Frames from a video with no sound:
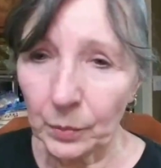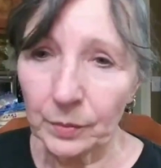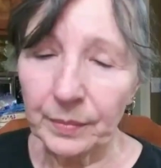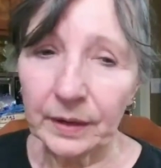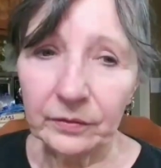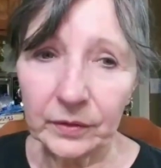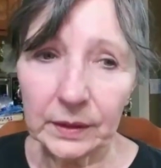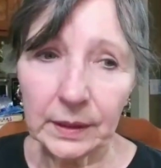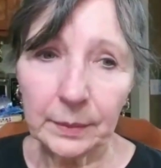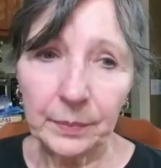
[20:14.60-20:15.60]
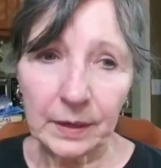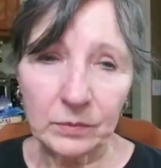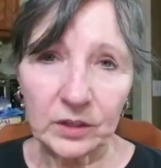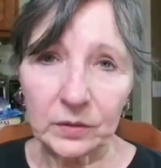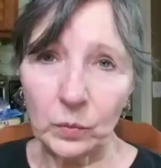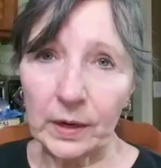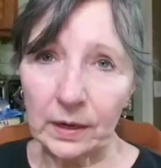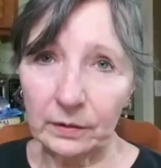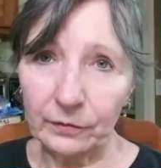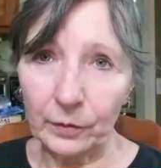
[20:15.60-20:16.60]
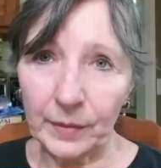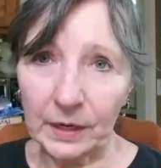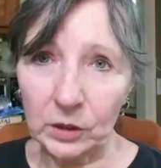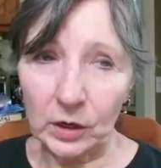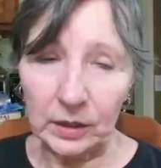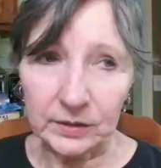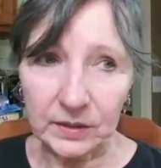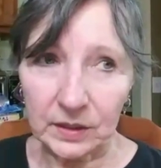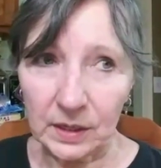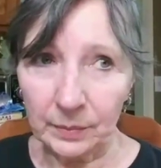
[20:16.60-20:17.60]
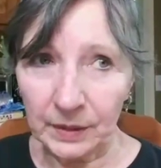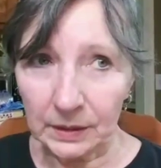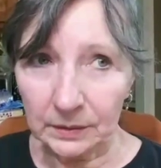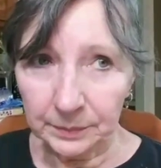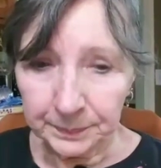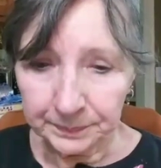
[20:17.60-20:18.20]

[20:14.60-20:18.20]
put my feet up. I'm just waiting for my dogs to come in